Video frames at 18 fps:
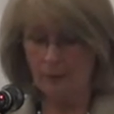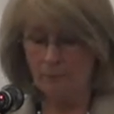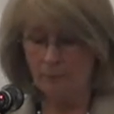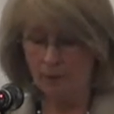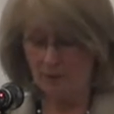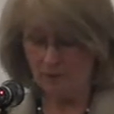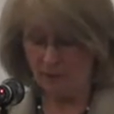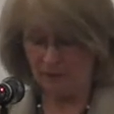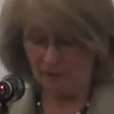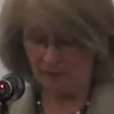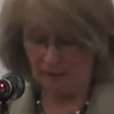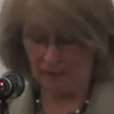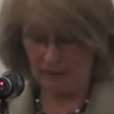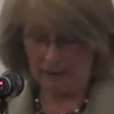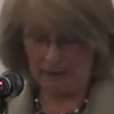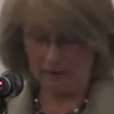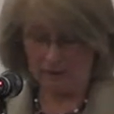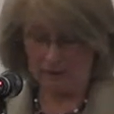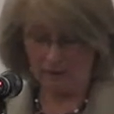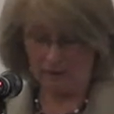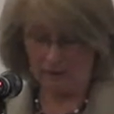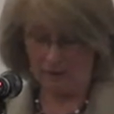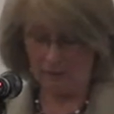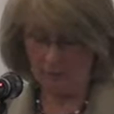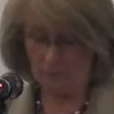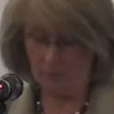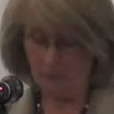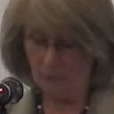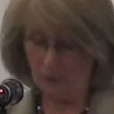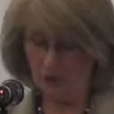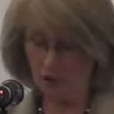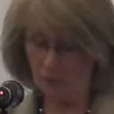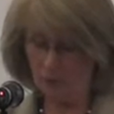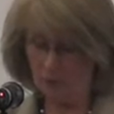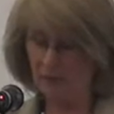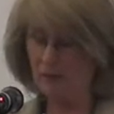But
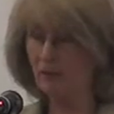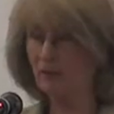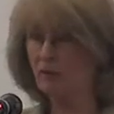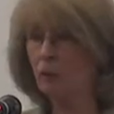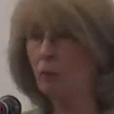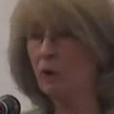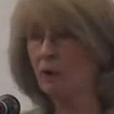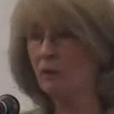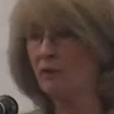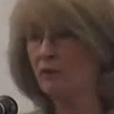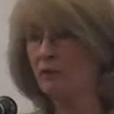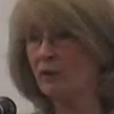opiates were the